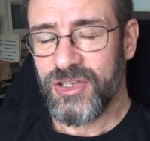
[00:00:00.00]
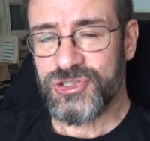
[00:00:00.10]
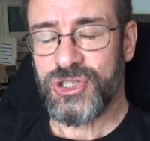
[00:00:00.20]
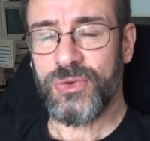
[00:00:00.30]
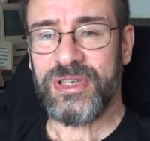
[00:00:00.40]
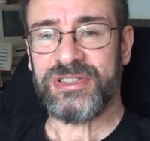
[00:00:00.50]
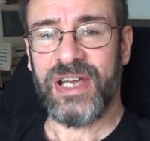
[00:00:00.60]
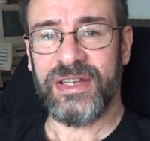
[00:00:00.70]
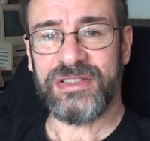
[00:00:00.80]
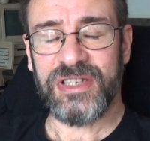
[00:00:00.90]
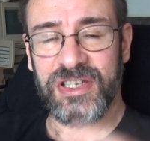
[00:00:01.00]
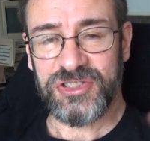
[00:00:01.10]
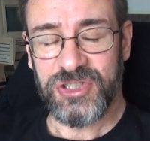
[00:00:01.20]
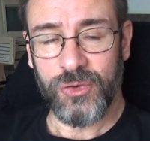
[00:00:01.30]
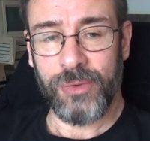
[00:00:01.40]
too intense, it's
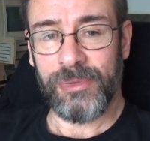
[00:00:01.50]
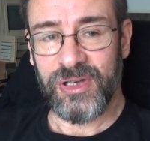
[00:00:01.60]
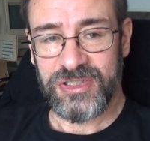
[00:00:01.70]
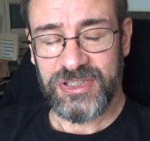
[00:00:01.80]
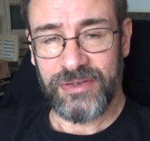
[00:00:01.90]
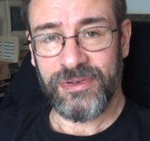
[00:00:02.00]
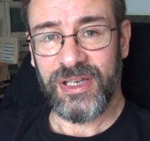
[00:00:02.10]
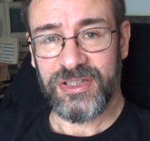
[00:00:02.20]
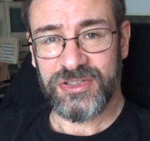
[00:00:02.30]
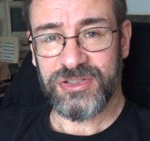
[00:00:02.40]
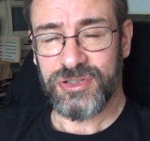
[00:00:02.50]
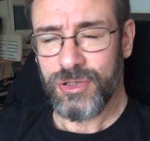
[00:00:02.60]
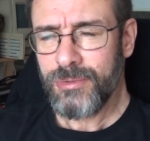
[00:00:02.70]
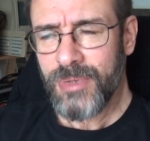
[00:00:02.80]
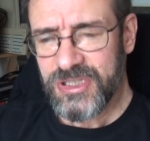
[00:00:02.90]
too immersive, it's
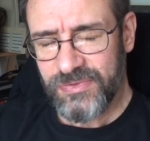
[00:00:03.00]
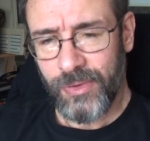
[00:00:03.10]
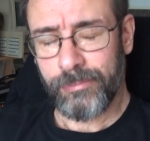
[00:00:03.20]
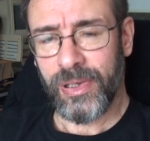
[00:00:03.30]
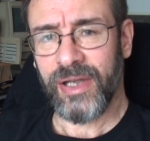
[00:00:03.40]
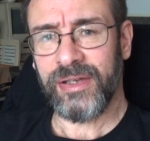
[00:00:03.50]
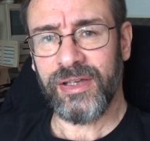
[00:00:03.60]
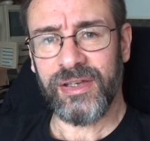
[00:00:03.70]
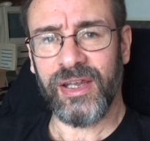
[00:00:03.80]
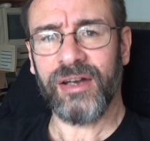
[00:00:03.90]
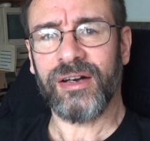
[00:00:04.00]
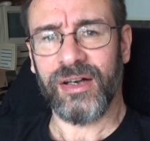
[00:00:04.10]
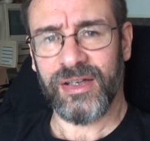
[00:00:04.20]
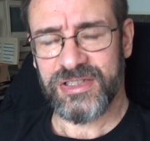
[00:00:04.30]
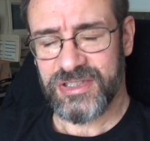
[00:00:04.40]
too much of a pain in the
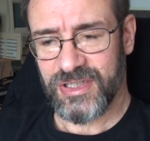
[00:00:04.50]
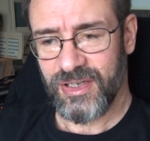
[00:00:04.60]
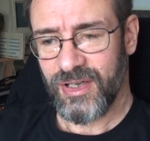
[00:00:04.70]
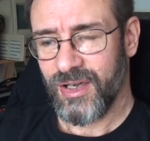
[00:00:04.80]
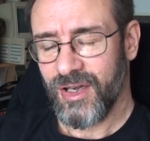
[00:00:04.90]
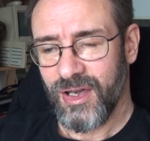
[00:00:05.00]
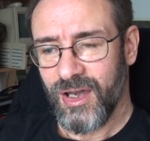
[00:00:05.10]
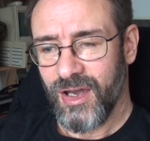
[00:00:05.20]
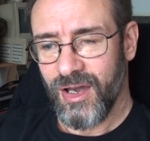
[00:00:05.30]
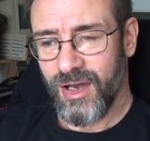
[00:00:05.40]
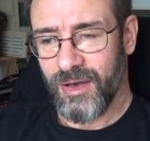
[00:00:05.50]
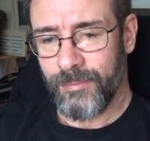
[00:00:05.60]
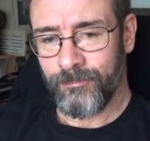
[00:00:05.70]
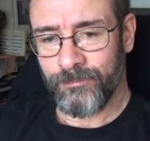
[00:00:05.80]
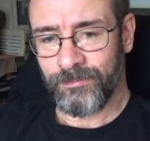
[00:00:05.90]
arse.
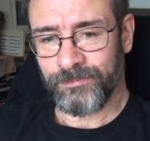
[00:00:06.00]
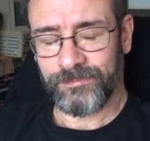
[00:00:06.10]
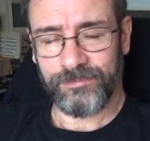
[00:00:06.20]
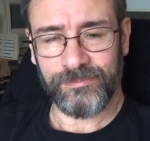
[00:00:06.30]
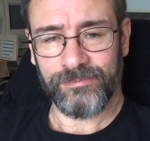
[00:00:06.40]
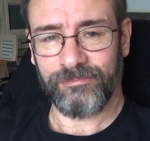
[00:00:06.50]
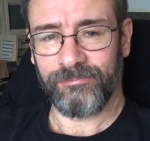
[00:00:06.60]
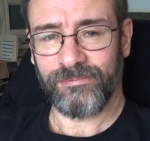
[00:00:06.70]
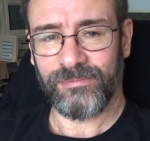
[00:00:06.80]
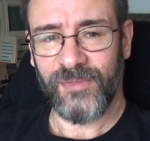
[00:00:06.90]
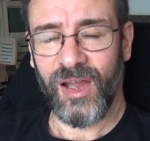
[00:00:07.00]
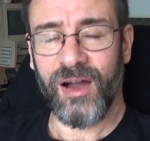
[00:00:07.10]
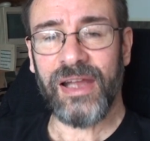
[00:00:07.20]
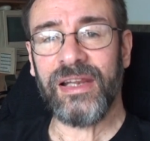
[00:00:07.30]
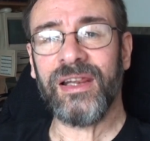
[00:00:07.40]

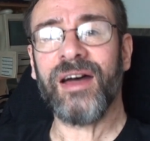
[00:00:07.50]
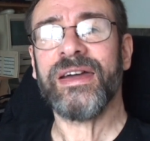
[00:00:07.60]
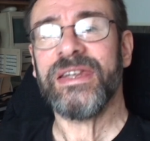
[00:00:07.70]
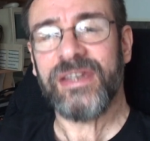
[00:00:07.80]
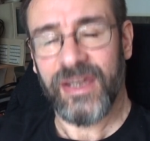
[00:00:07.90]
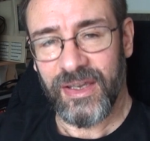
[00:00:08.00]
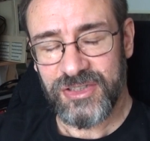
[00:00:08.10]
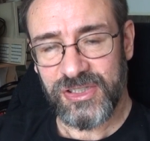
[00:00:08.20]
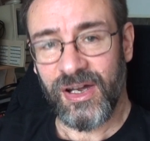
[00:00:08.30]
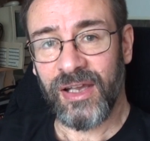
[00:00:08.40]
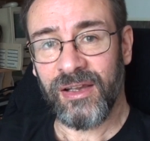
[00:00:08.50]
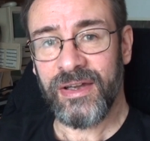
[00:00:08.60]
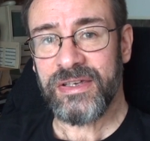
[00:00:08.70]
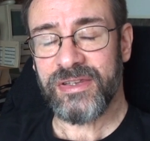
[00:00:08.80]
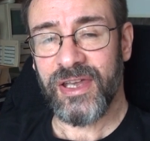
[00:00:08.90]
I like it, I
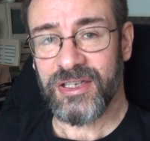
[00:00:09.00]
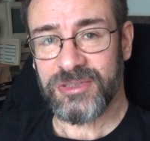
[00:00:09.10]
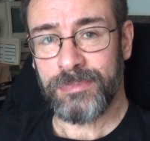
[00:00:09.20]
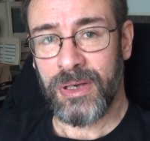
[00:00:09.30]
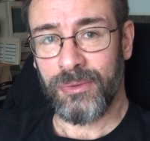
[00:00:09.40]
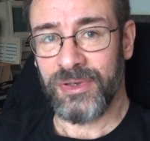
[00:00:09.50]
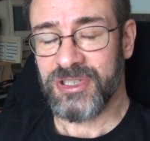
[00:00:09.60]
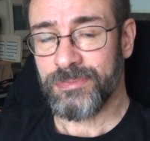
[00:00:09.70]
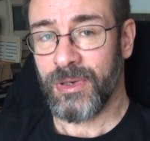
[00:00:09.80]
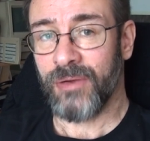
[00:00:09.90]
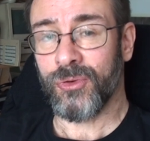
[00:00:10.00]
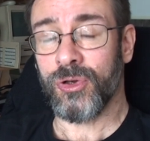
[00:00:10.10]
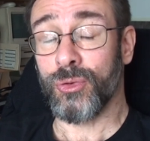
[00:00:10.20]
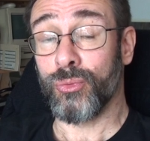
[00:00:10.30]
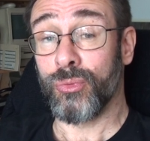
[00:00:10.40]
like the experience, but I've
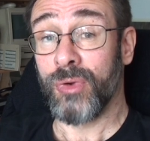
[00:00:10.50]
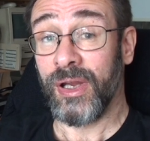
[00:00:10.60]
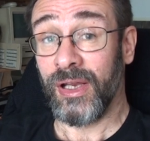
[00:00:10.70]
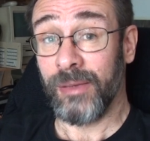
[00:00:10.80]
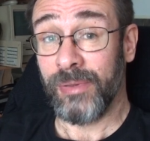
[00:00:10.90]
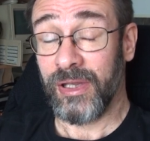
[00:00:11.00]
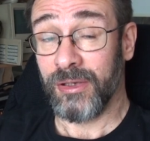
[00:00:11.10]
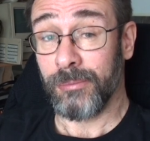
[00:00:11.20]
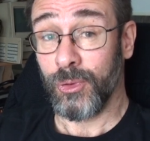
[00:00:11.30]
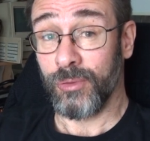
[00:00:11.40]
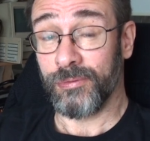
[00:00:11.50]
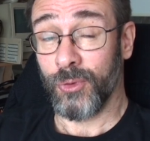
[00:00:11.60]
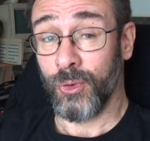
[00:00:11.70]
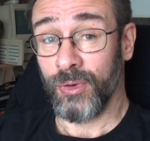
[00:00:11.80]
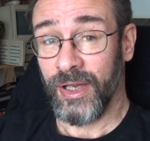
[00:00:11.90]
got to really be in the mood
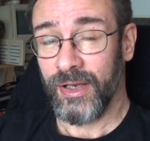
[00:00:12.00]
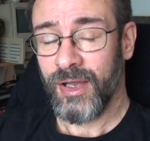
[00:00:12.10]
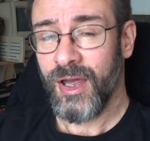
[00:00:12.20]
for it.